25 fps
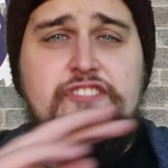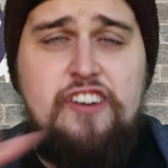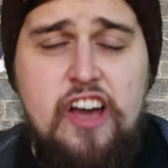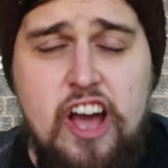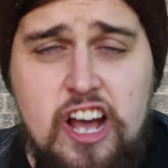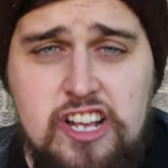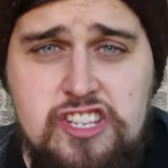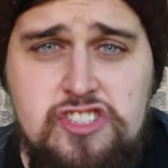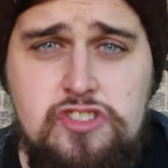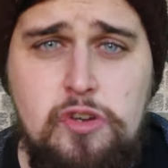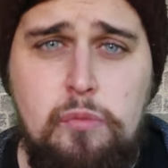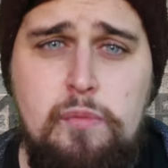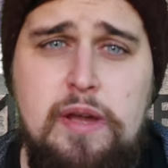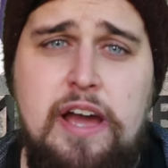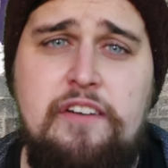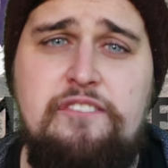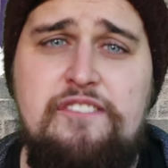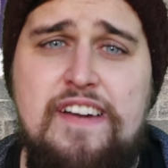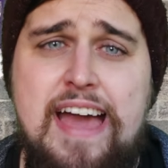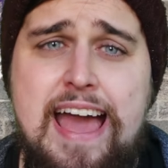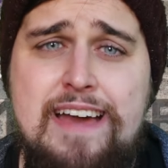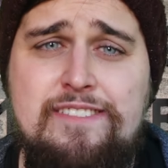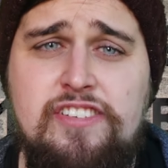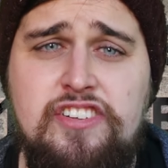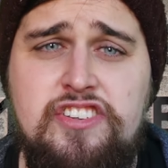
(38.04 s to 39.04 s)
First up, we
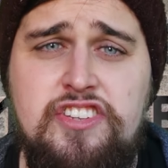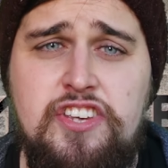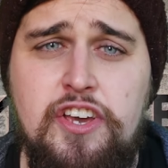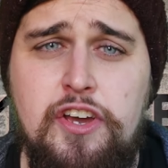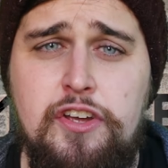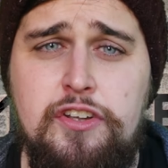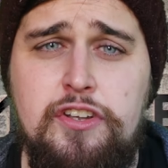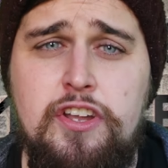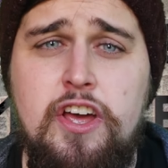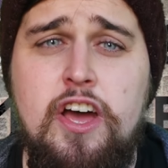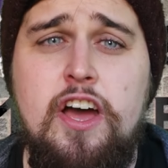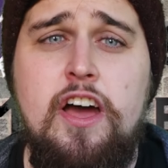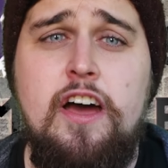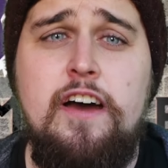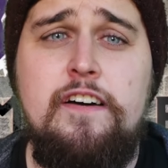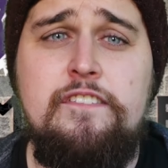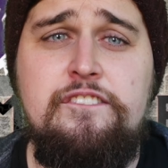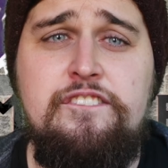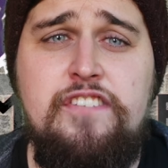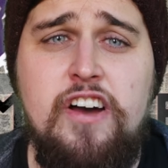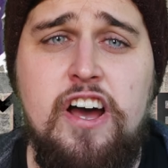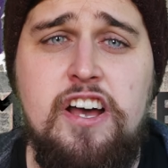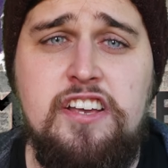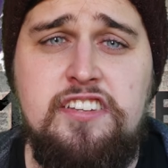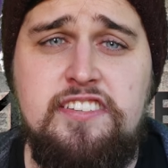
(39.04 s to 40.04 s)
have Everton
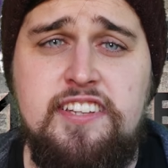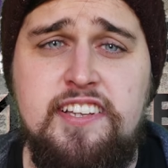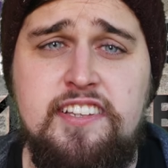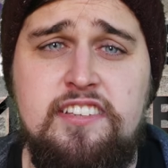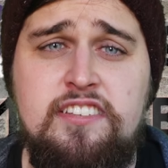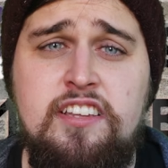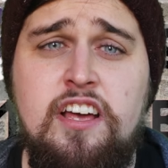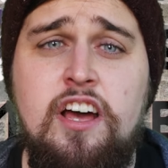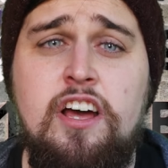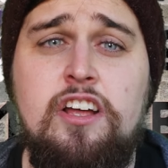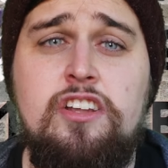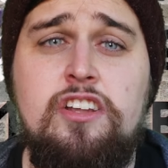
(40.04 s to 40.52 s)
versus